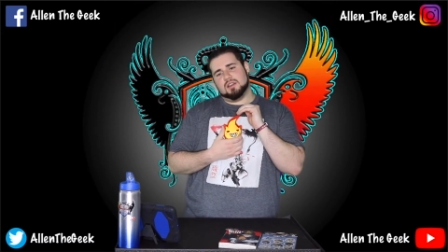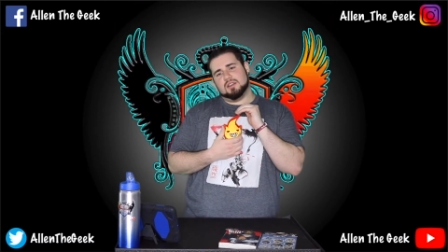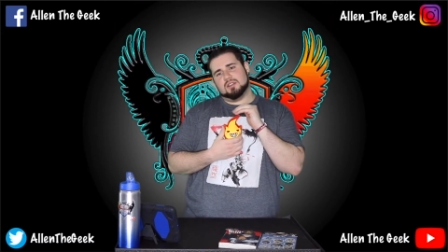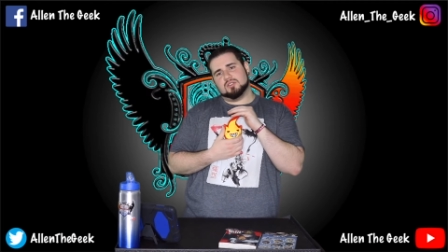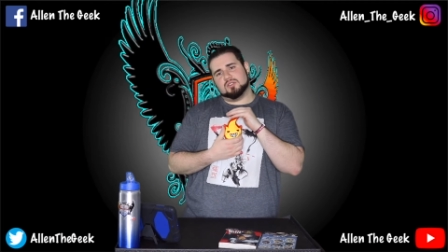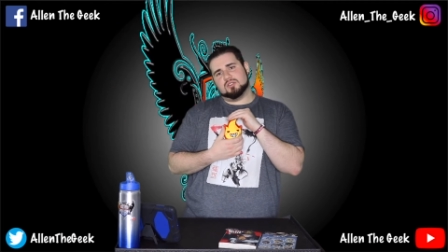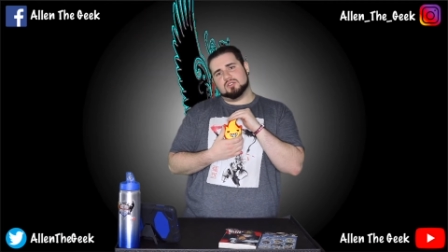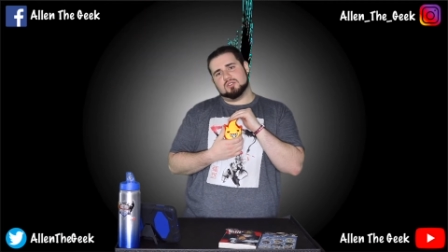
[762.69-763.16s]

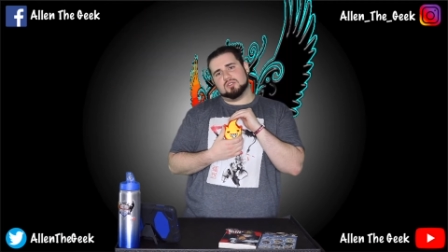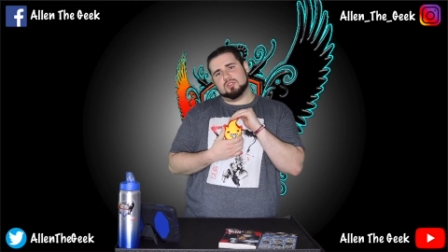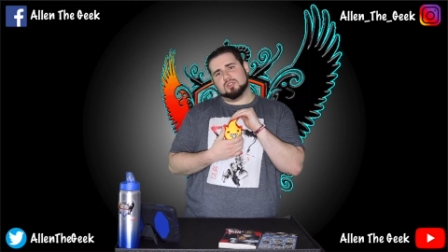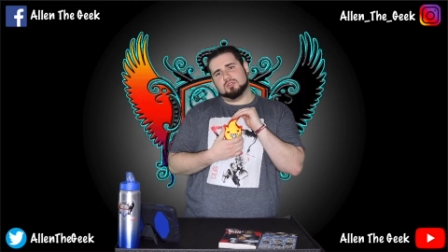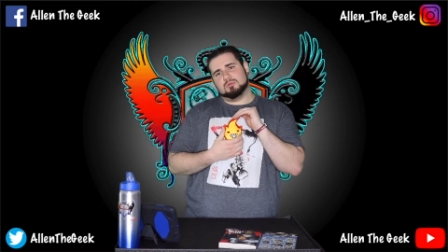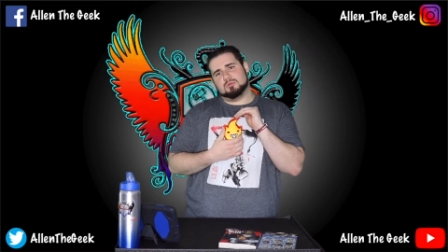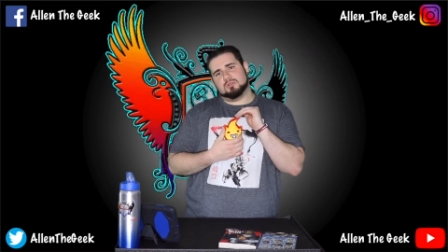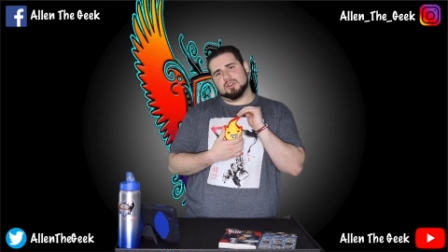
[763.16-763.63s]
It's
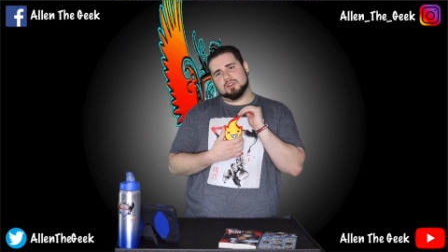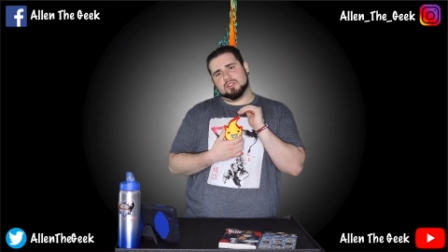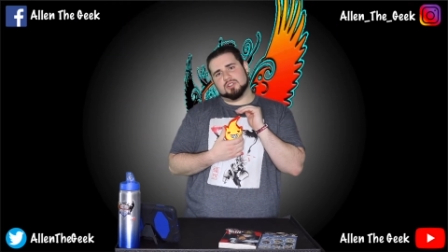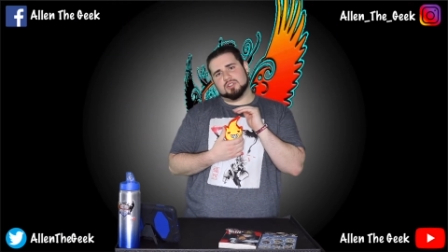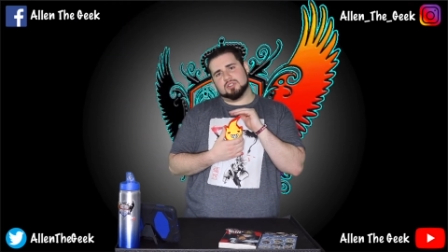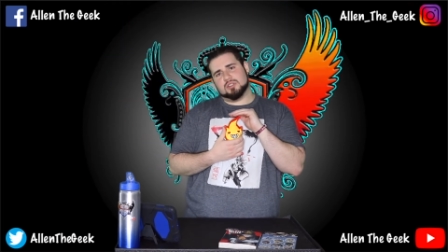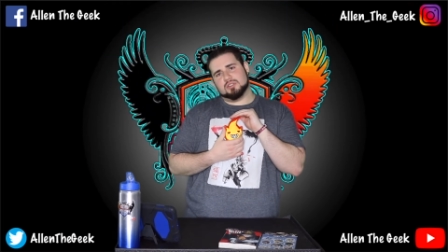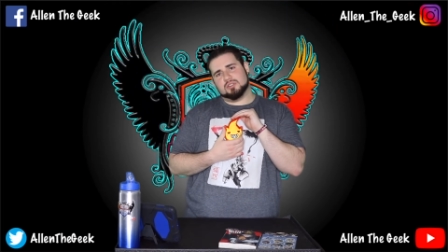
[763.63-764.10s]
so
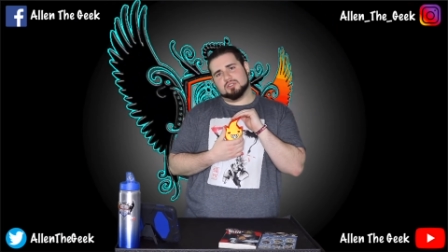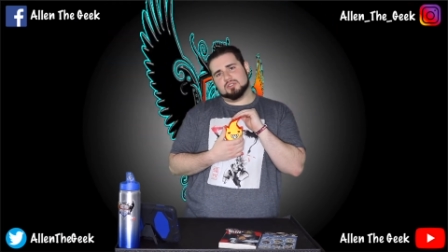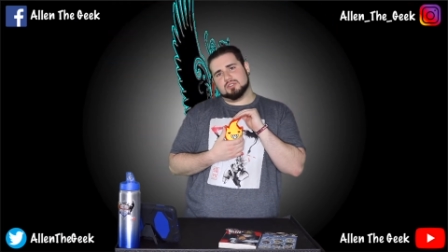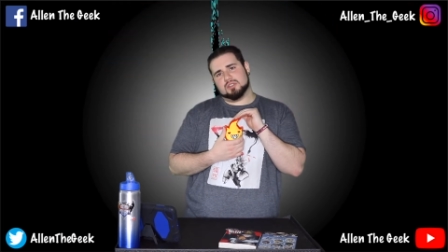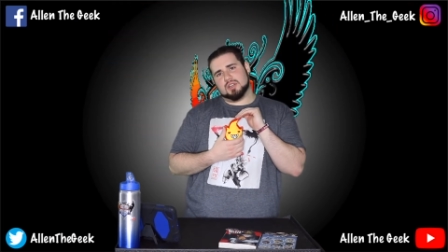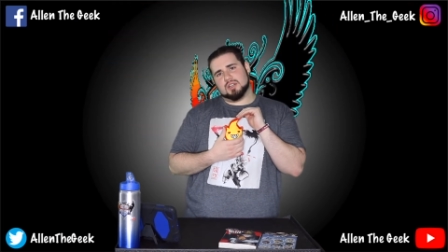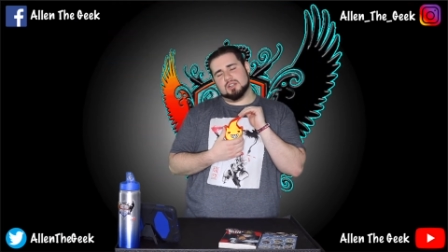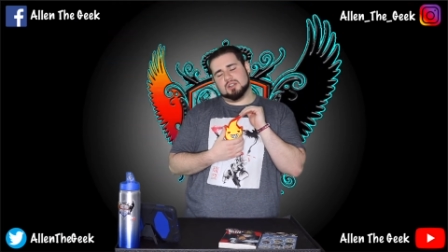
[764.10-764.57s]
precious.
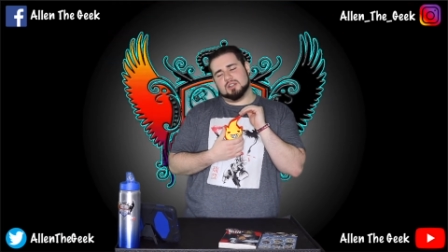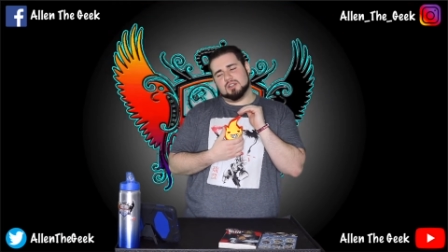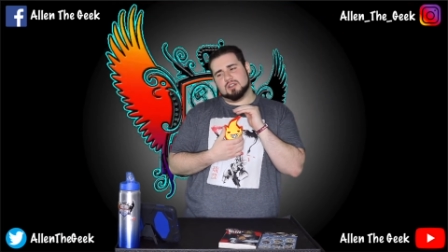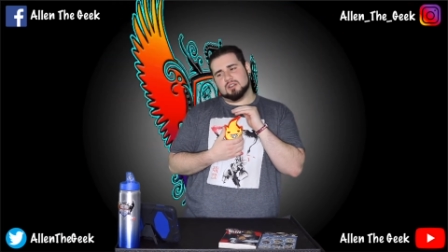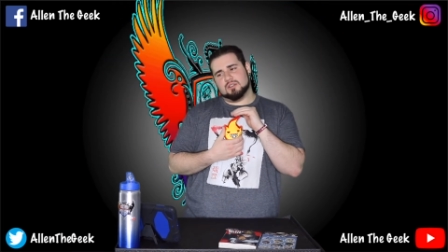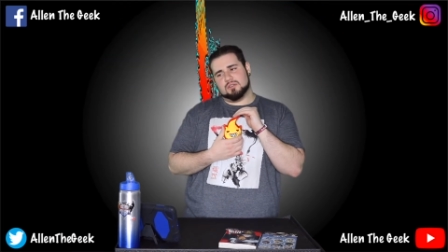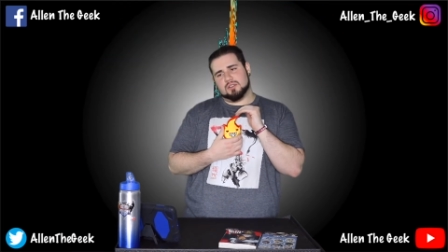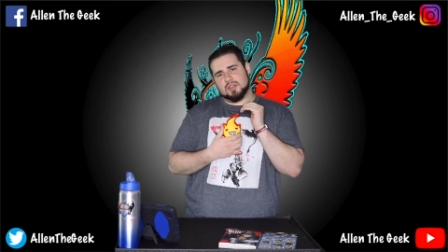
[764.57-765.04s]
I
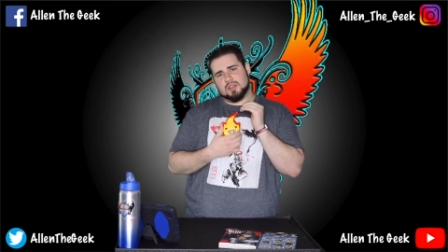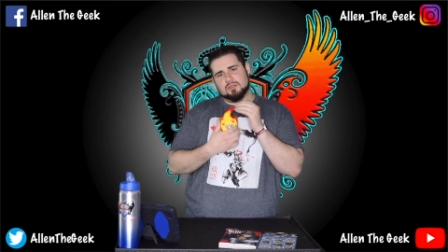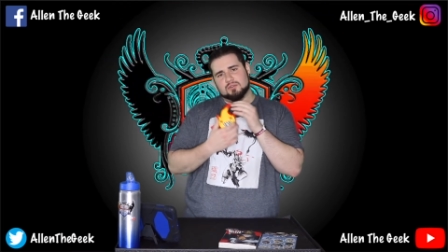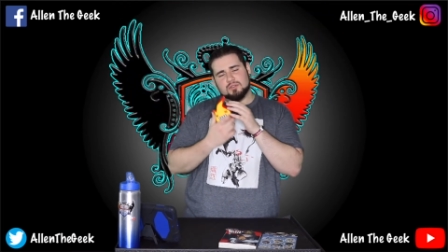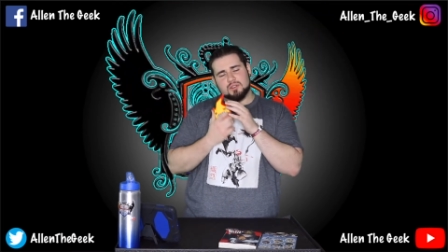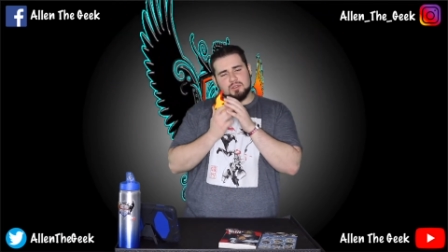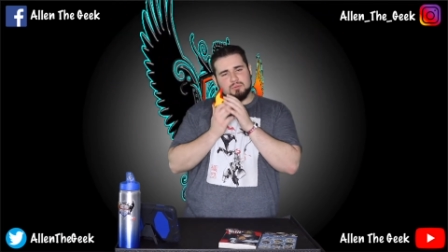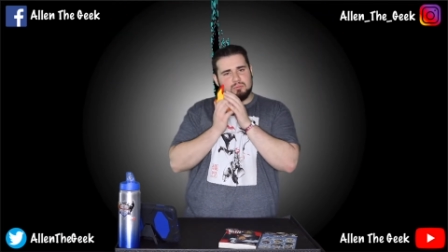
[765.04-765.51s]
love
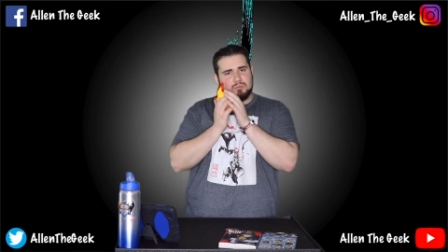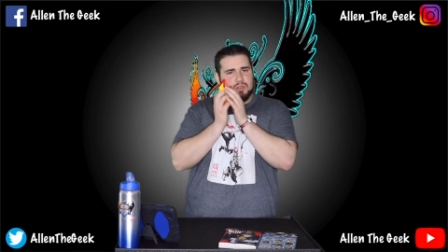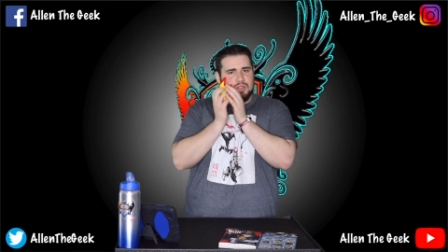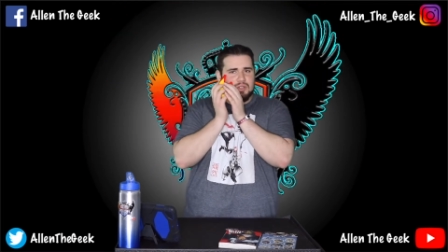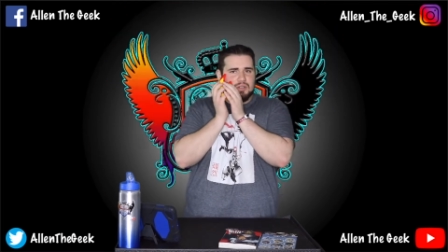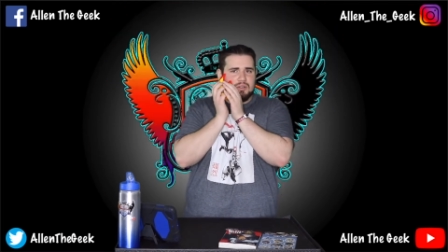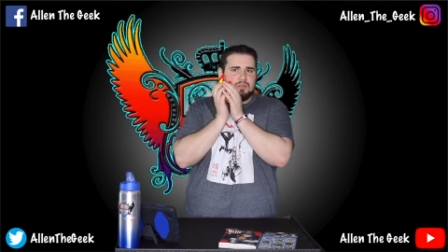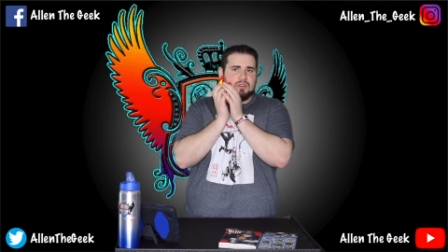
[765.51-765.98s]
every
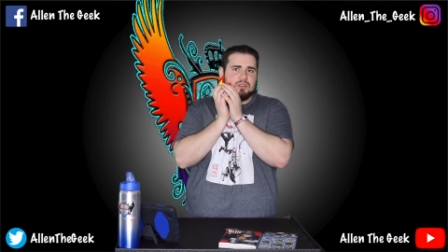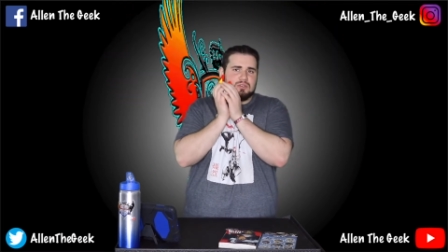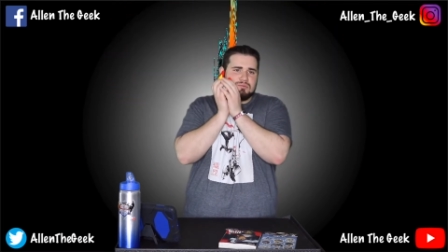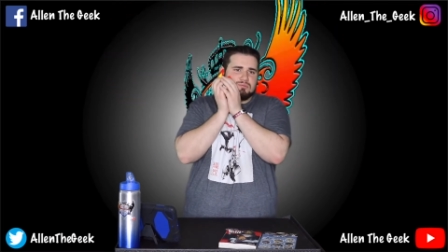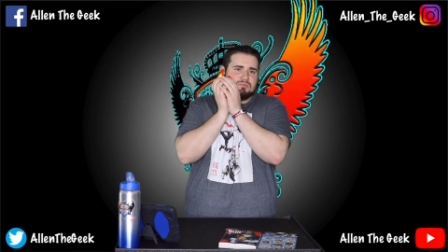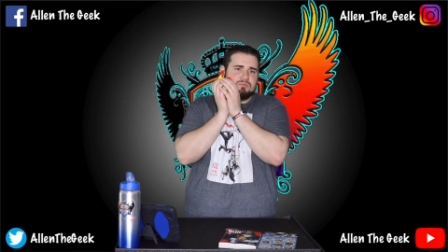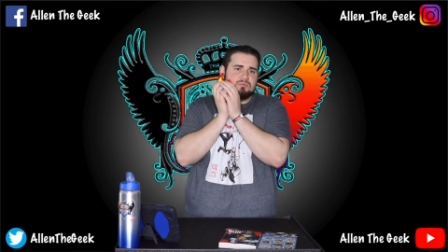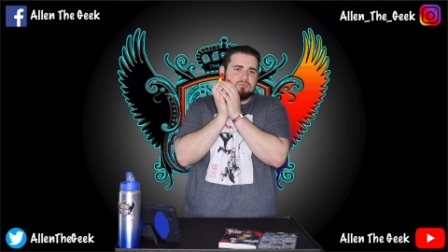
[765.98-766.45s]
bit of it.
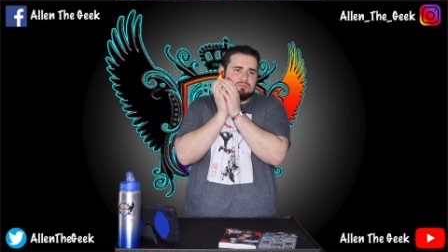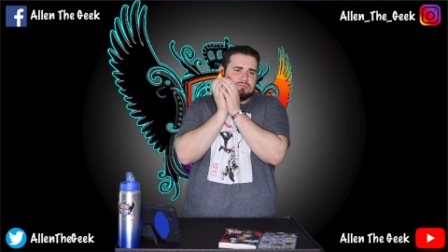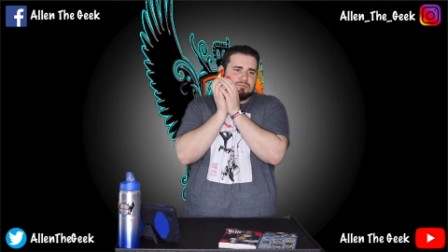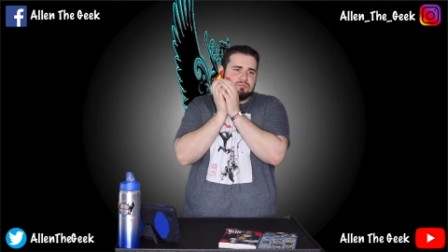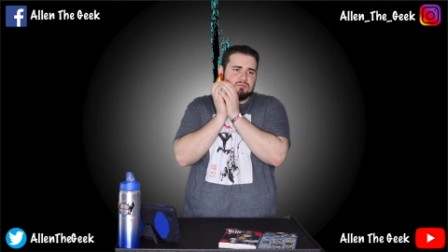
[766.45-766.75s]
Mm.